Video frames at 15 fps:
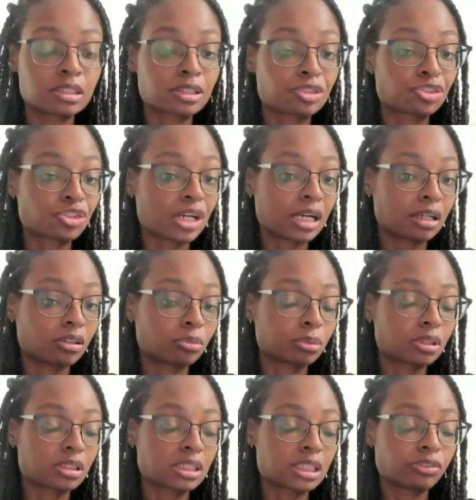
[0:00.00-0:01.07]
his child
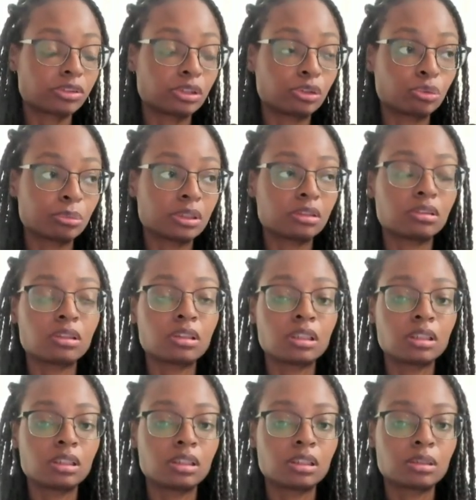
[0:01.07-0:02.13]
because every human
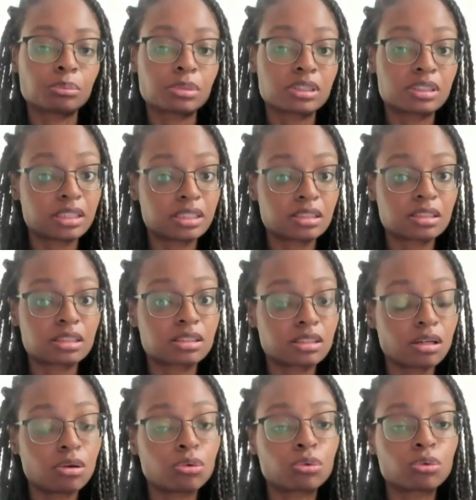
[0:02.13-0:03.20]
possesses a
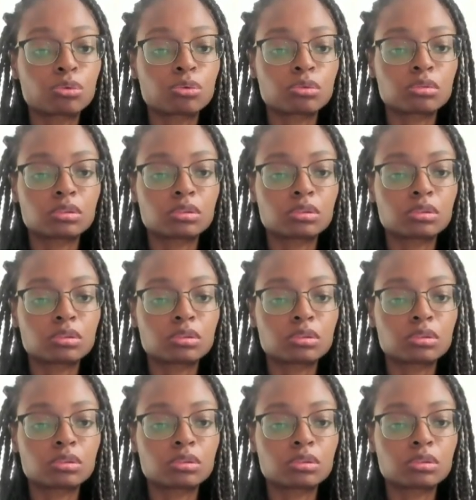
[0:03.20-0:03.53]
soul.